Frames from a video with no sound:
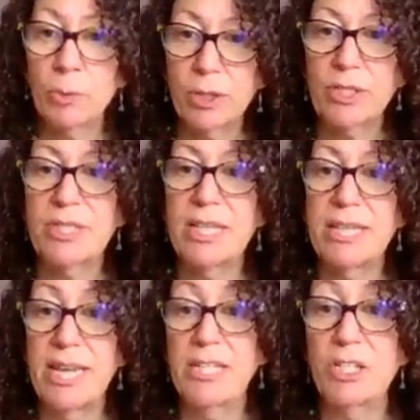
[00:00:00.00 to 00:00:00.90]
words that
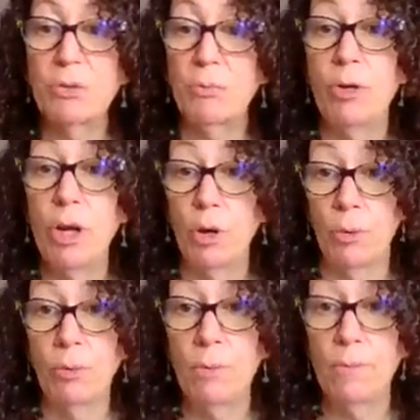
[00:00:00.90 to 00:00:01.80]
they don't
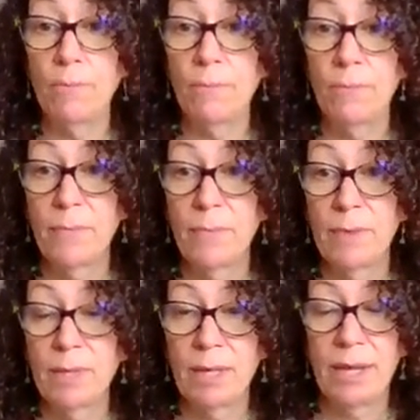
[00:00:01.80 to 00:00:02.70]
know.
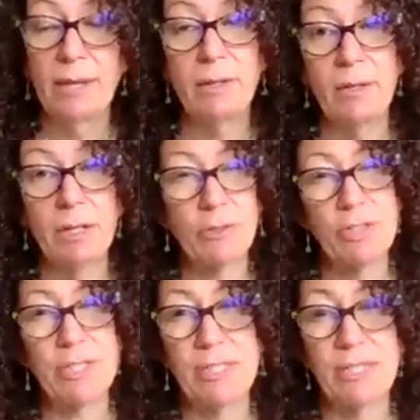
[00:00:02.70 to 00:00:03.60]
And there
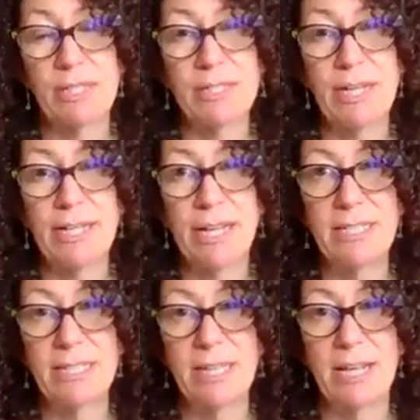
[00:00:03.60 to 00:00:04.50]
is a side
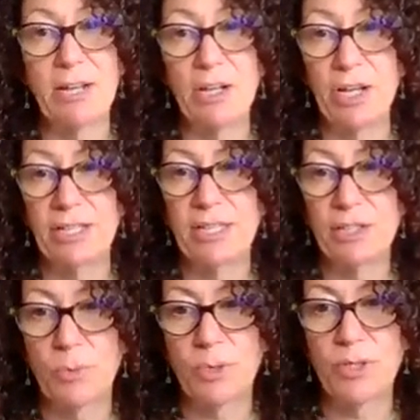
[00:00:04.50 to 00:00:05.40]
case to that,
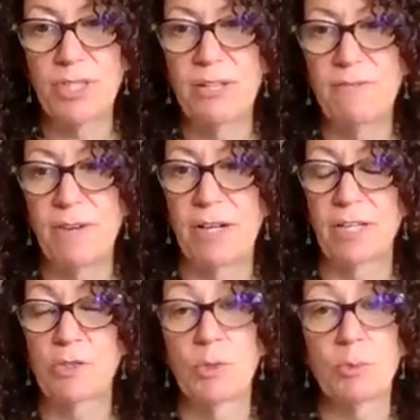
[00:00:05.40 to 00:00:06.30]
nonsense words in
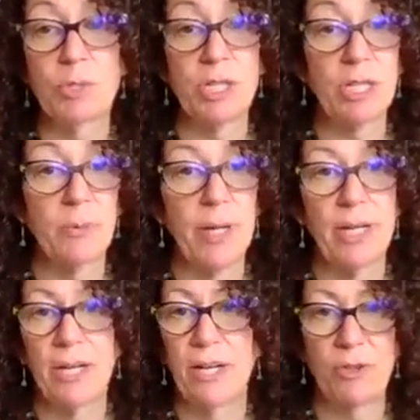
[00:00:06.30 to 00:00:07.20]
phonics, which we'll talk about
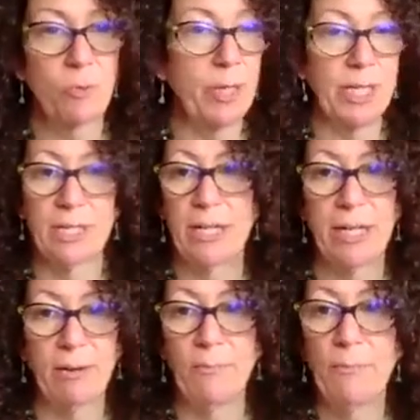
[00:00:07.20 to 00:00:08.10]
in another week, not
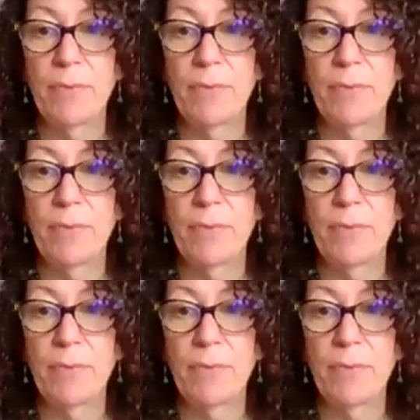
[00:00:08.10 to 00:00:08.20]
now.